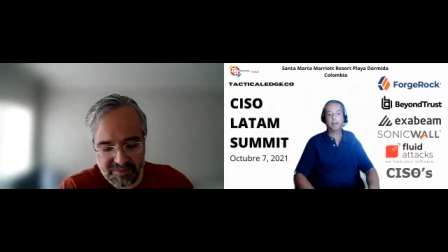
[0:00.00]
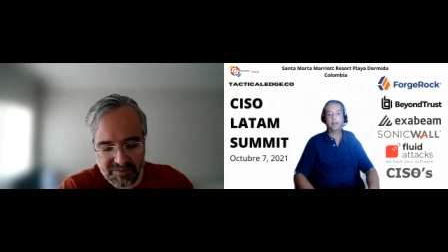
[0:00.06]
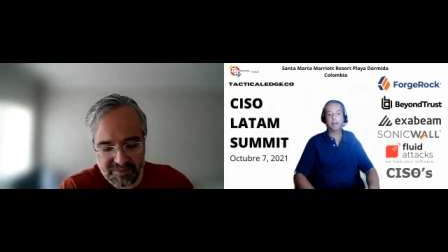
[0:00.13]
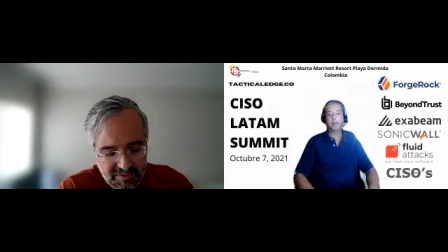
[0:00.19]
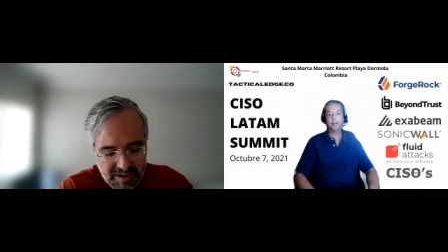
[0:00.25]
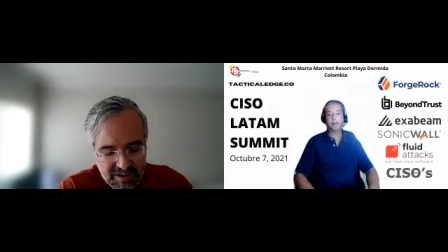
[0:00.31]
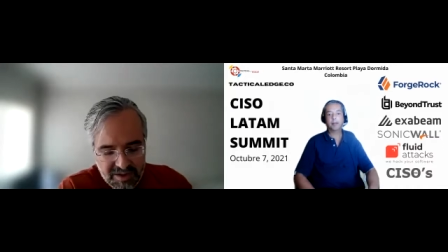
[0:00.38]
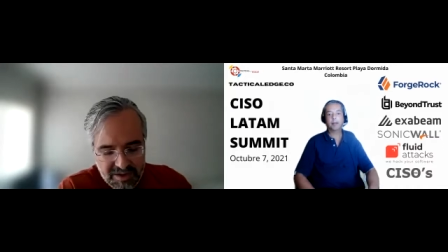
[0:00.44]

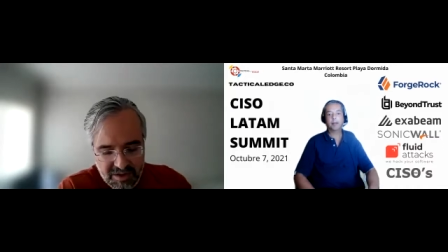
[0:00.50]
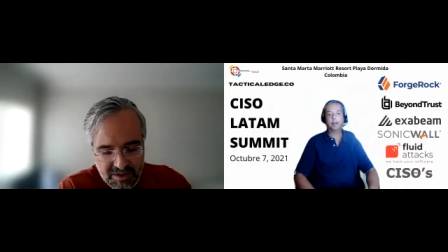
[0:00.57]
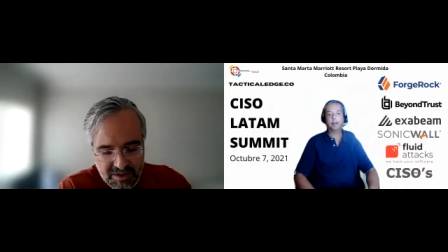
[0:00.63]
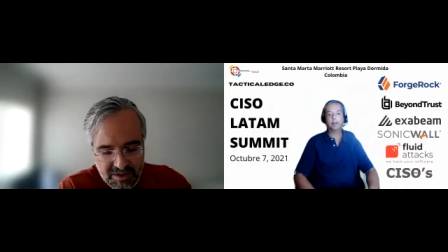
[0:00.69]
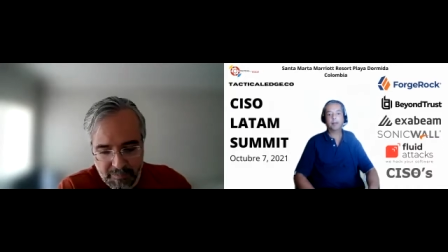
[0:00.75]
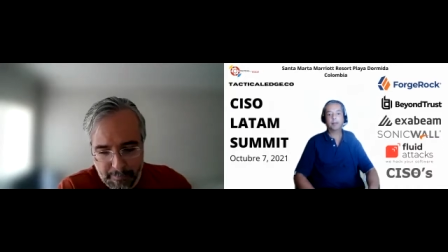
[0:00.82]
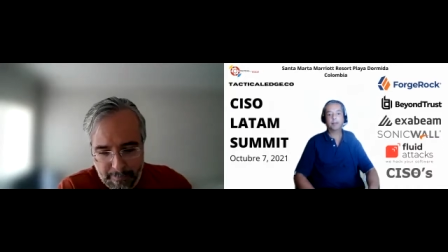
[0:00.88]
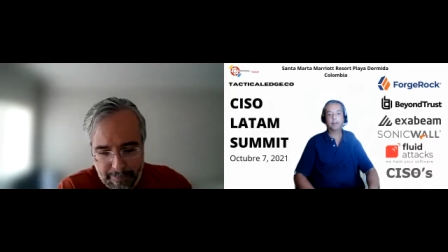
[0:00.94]
right?
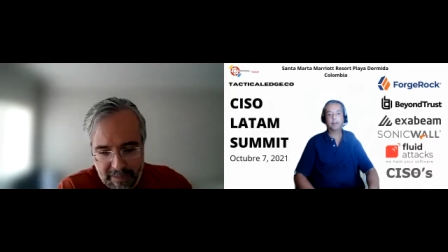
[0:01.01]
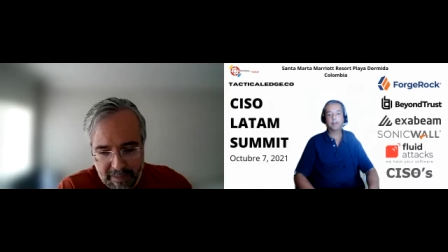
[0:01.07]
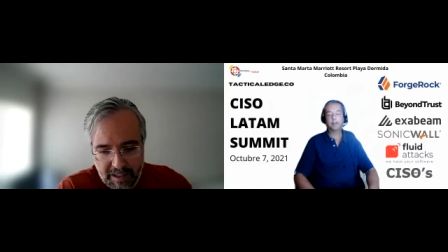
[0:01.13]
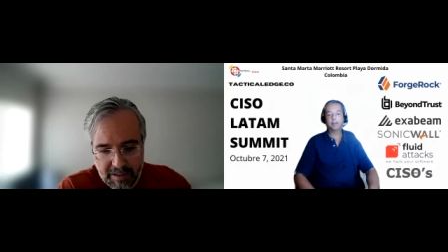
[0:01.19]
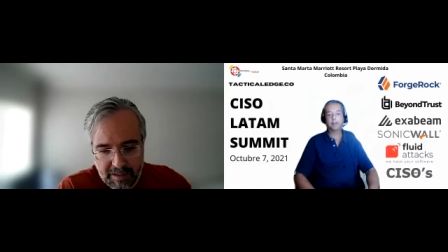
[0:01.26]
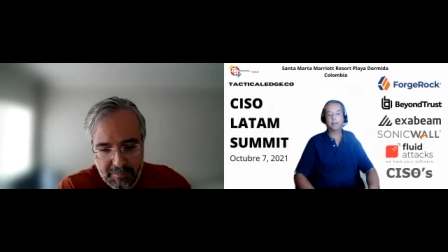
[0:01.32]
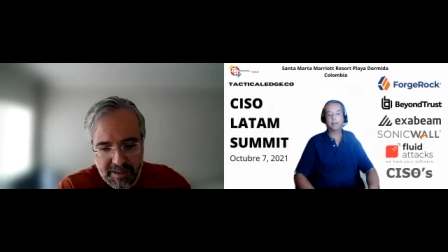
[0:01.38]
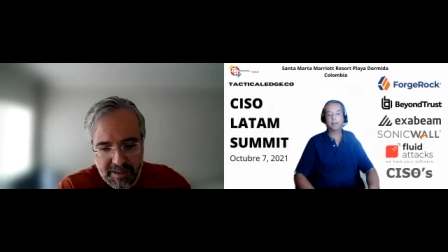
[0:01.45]
So
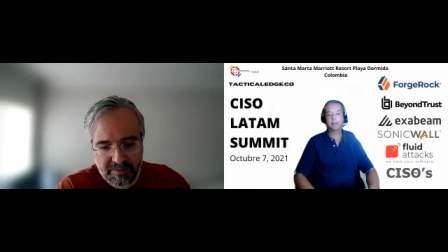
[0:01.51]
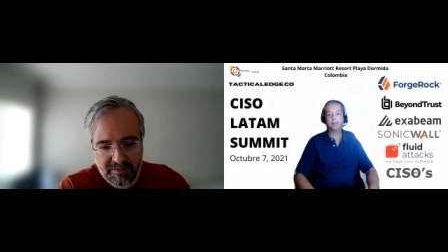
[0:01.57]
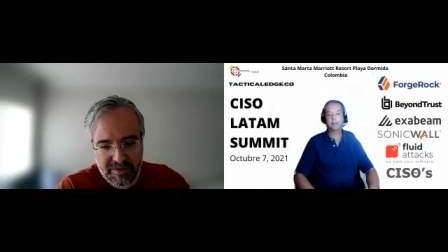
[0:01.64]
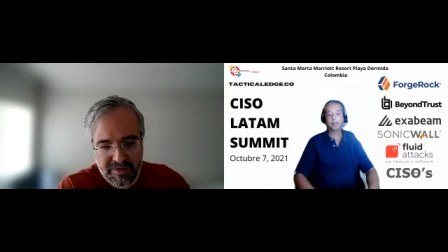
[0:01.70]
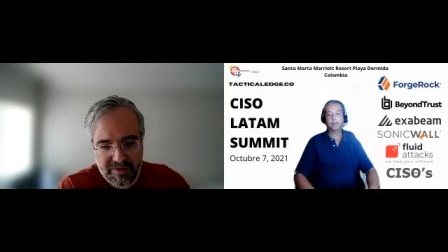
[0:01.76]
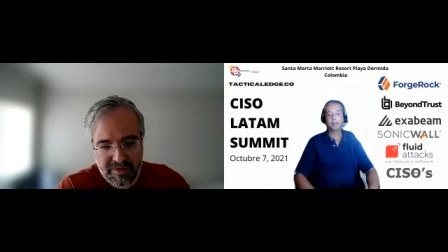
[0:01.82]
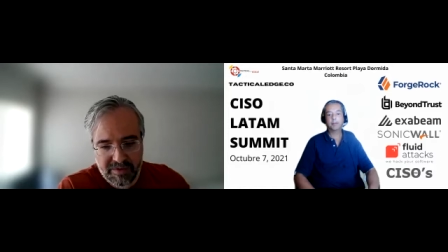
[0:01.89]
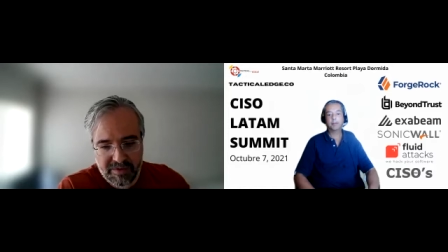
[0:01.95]
been in
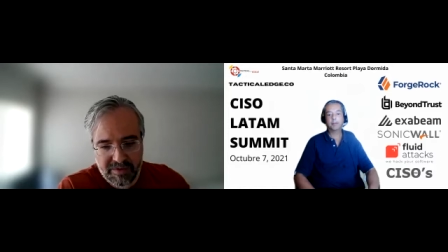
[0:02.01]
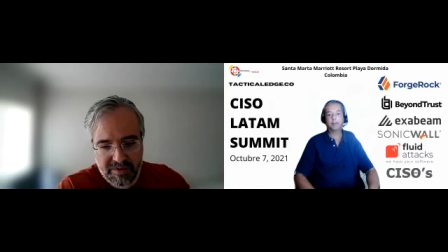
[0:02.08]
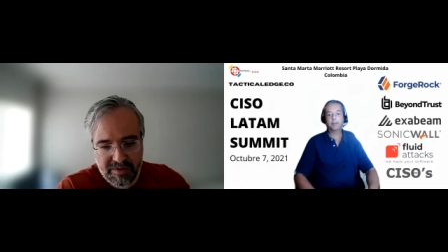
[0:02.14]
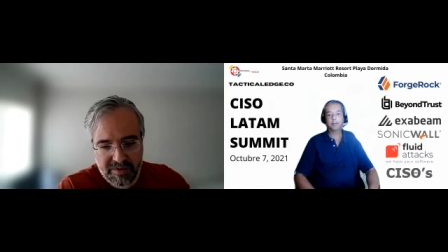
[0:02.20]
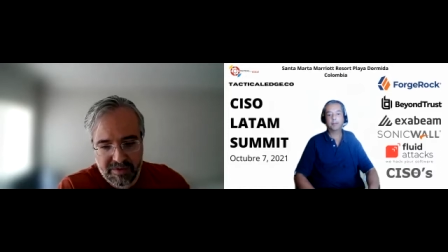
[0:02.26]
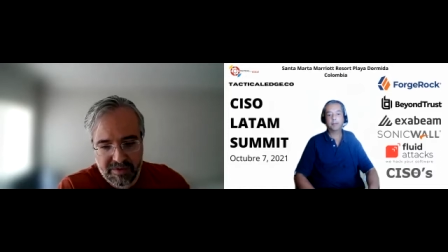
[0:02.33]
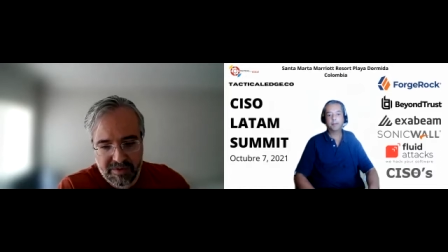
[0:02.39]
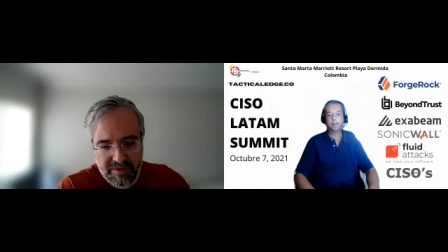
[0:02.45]
this group
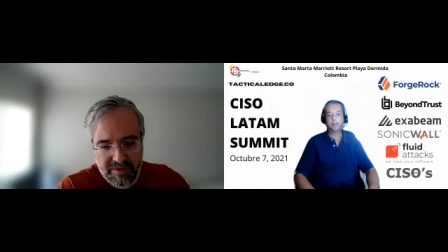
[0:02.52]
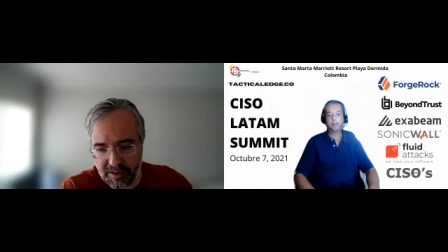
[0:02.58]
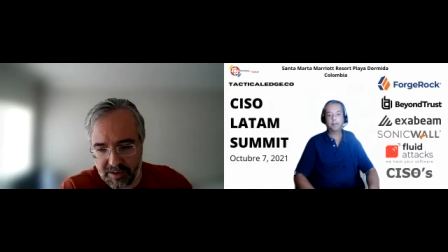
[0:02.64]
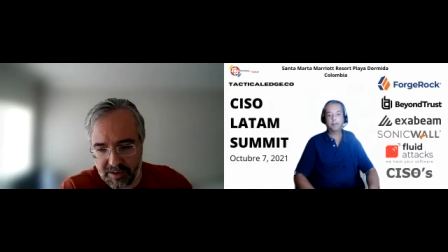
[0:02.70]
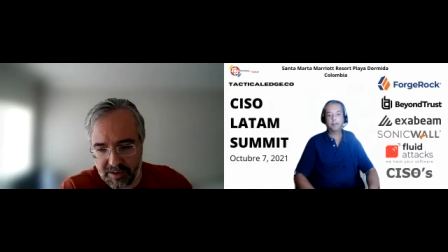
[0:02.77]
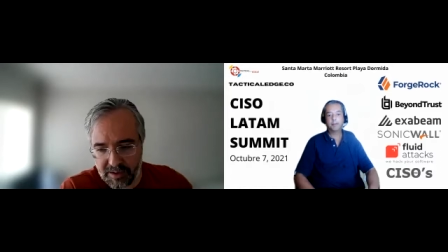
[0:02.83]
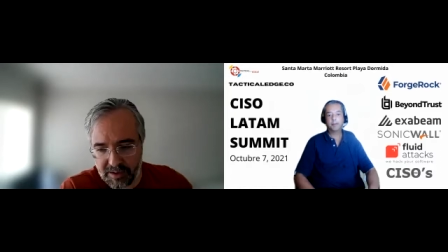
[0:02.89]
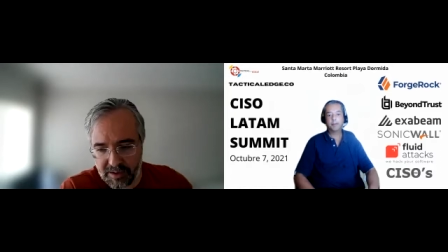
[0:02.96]

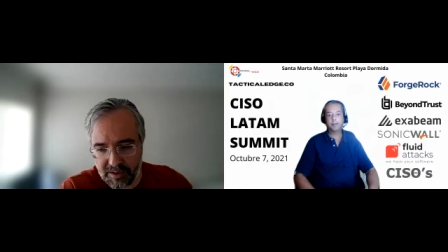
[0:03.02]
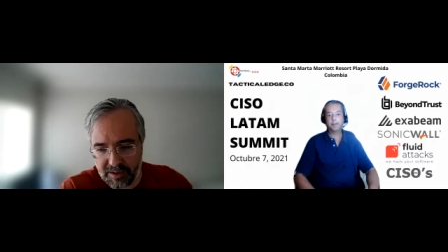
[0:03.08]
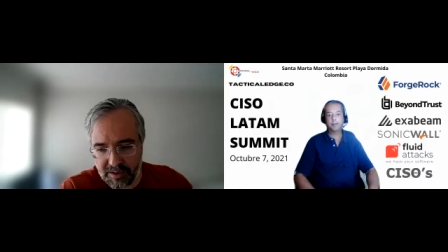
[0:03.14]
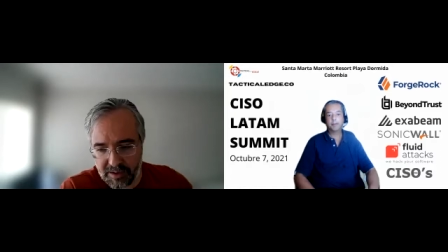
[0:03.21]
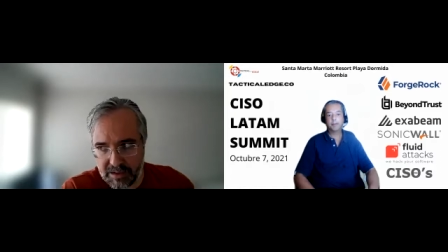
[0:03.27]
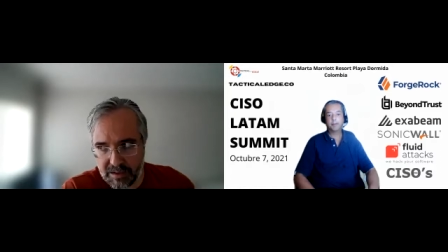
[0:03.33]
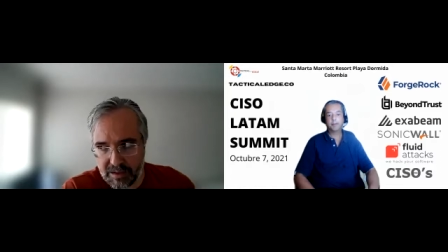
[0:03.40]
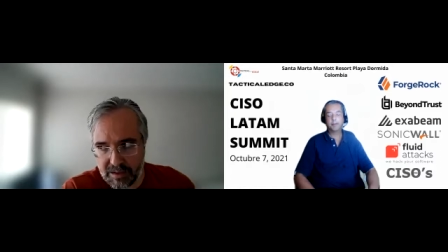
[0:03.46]
for
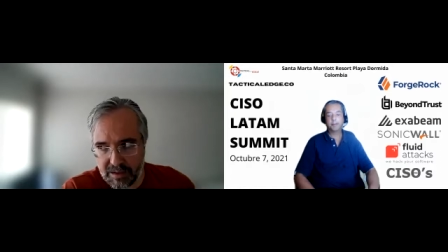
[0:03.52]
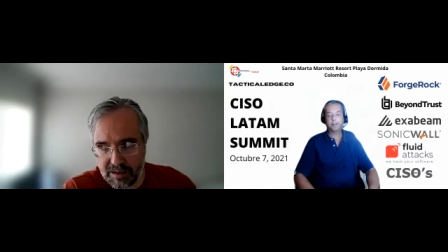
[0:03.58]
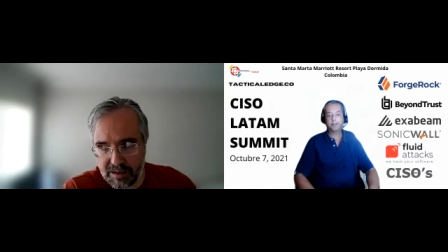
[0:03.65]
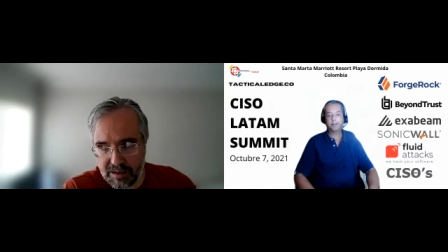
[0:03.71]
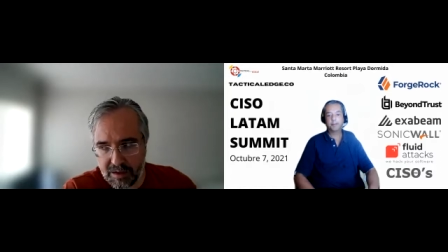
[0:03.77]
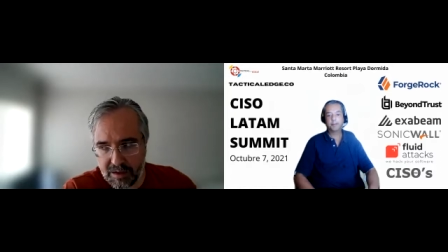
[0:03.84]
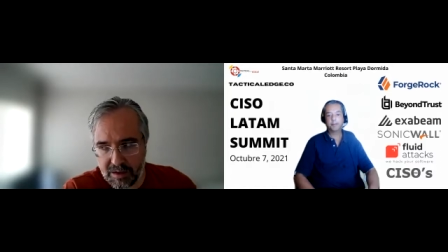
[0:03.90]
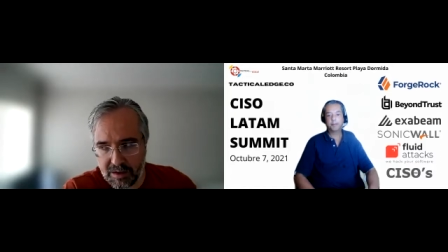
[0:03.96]

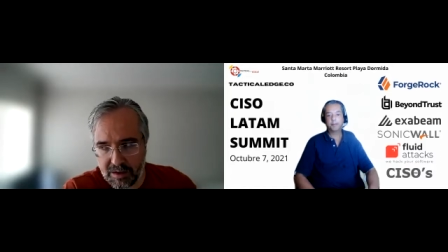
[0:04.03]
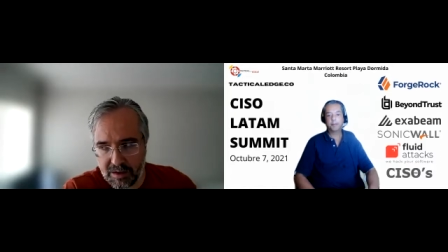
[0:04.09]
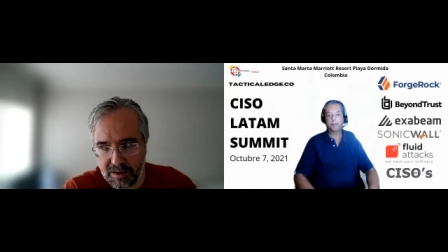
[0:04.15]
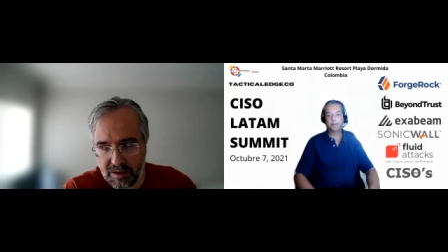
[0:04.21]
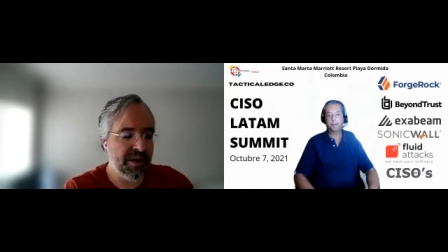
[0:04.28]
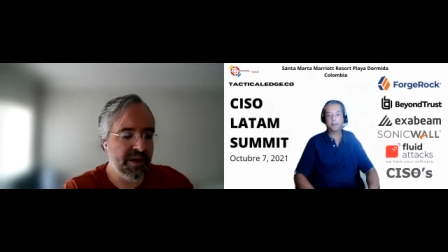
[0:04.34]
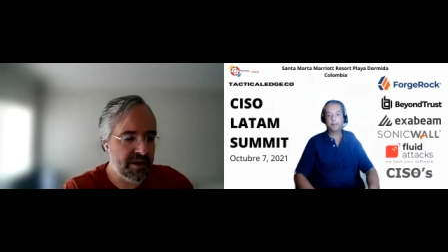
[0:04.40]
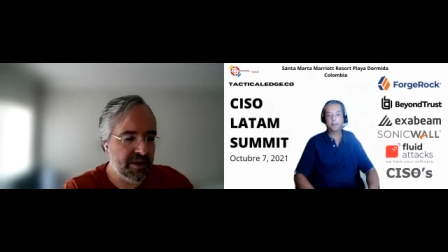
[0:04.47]
almost
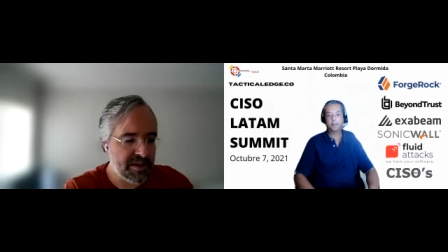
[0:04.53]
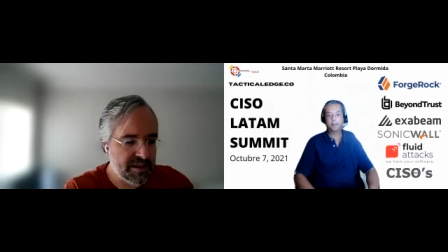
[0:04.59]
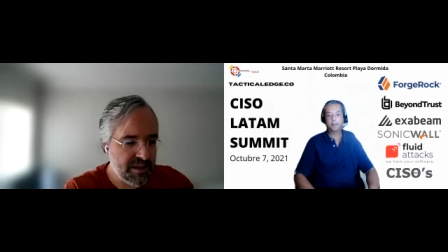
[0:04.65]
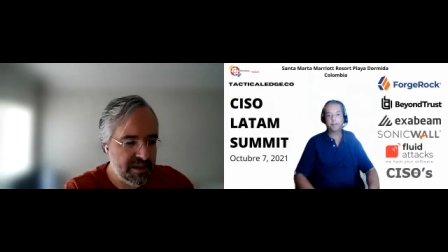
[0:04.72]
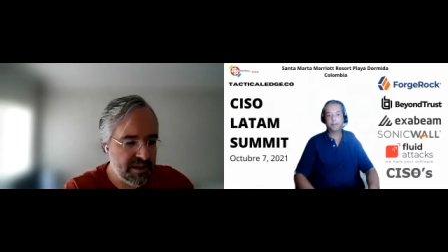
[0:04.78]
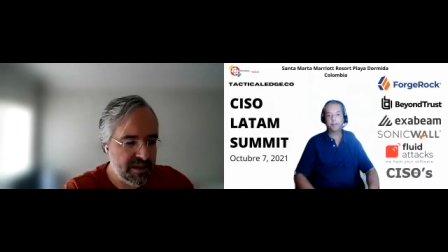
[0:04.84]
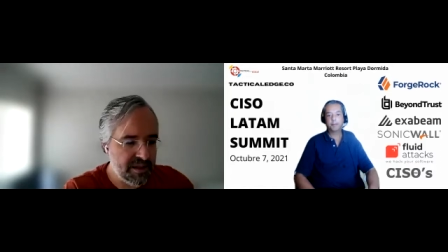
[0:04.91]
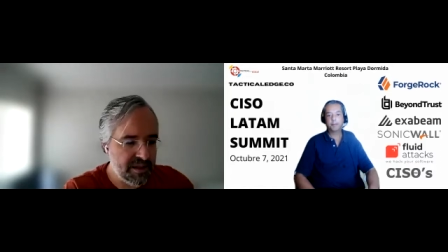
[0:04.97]
4 years
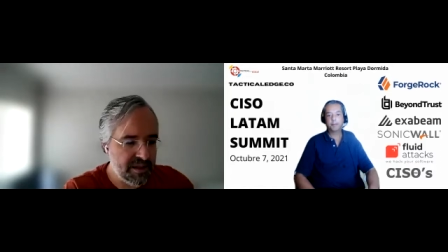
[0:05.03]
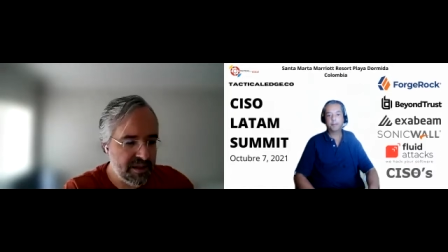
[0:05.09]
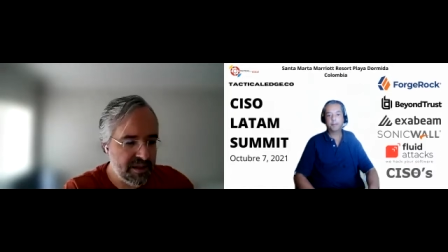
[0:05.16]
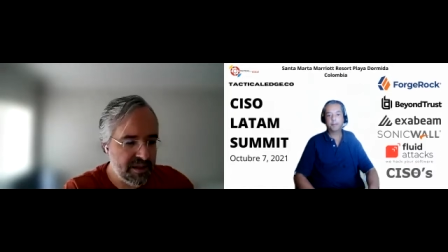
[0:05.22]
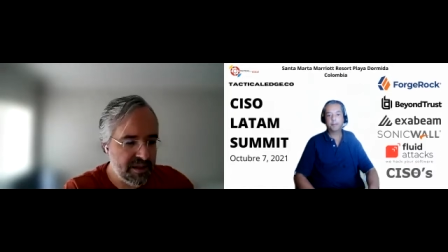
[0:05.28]
now.